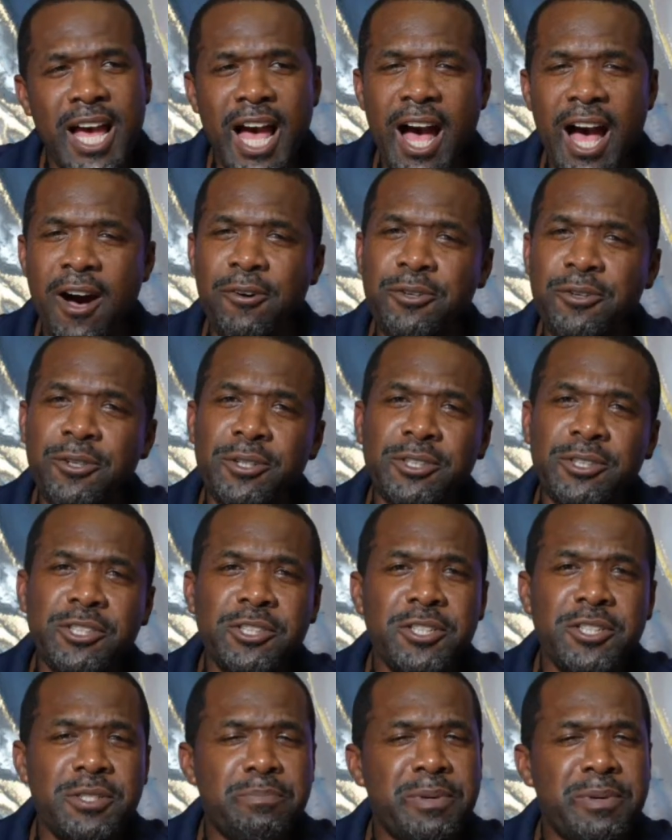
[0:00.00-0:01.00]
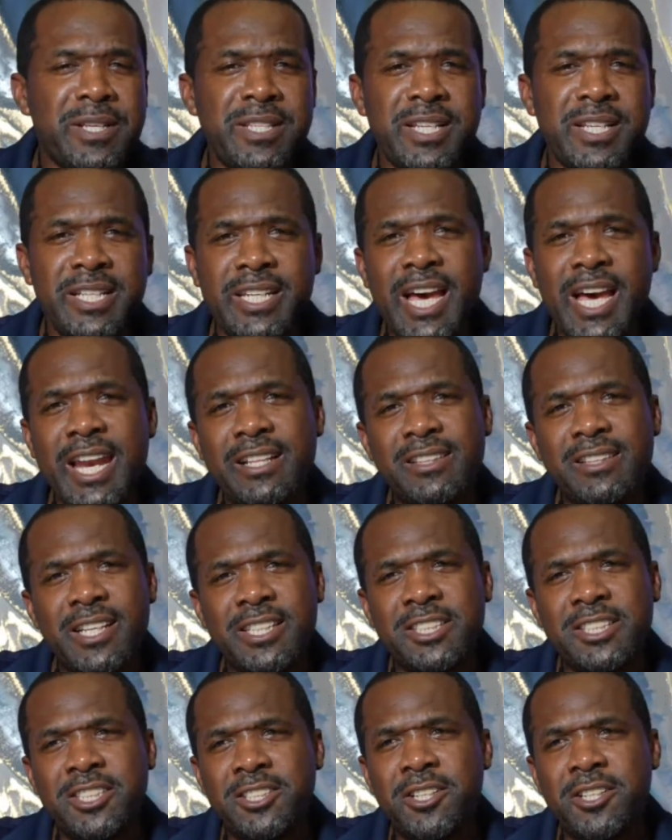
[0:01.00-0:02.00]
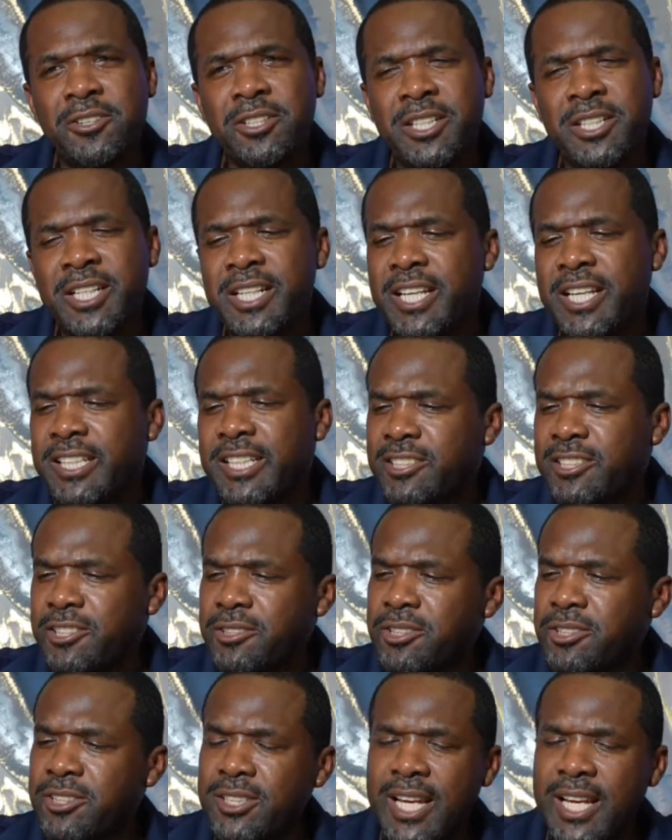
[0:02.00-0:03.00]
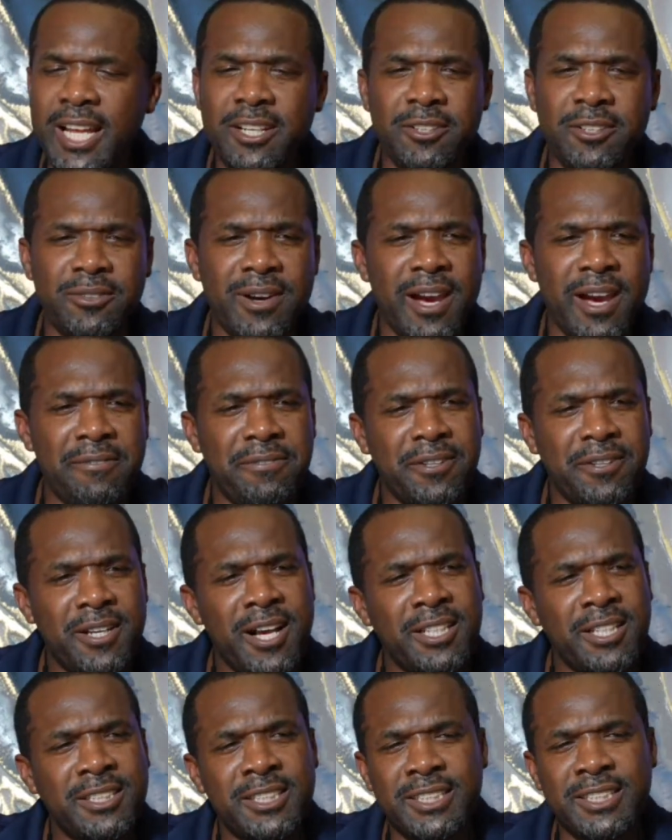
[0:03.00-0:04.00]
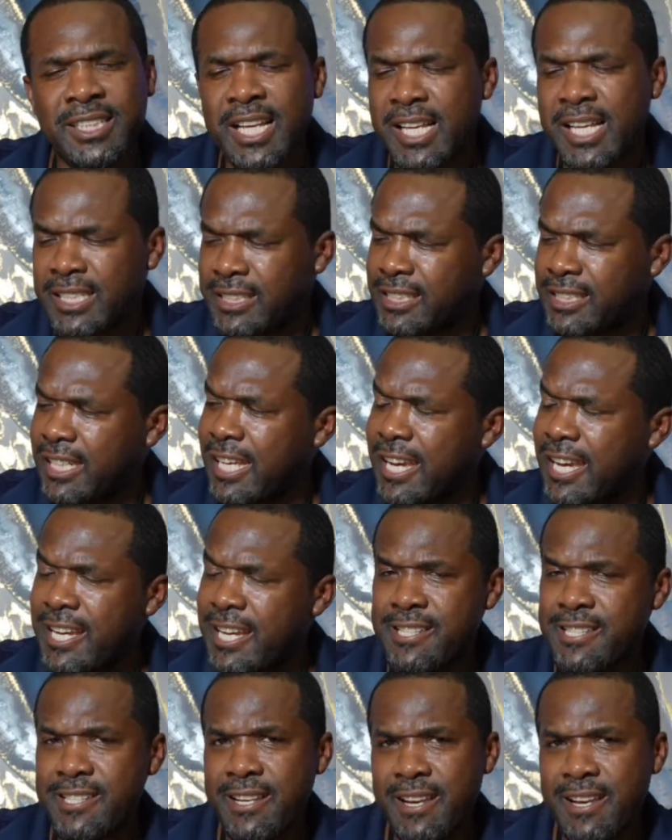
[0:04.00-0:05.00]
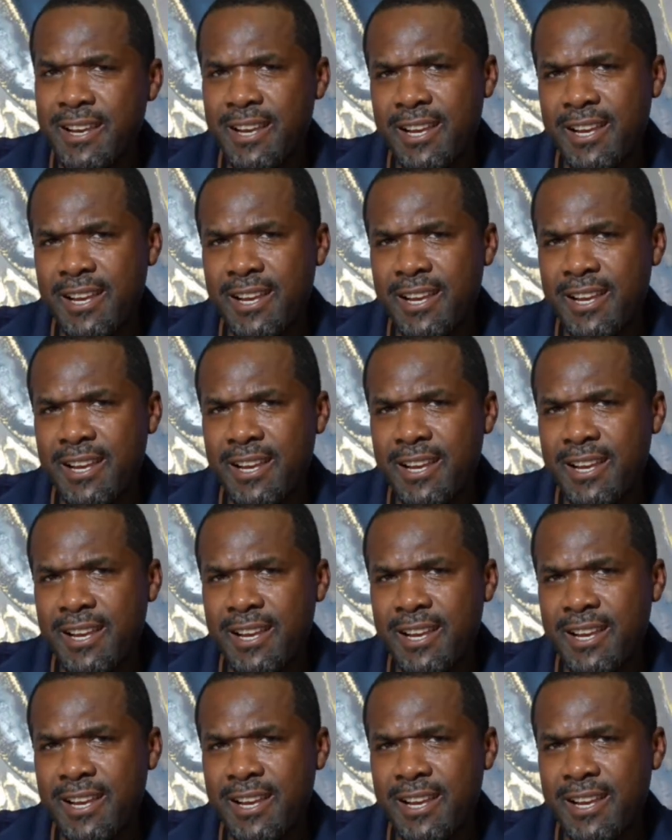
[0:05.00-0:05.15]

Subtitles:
I don't know if she was busy or not. I think she go to NSU. She got the graphic art designs class.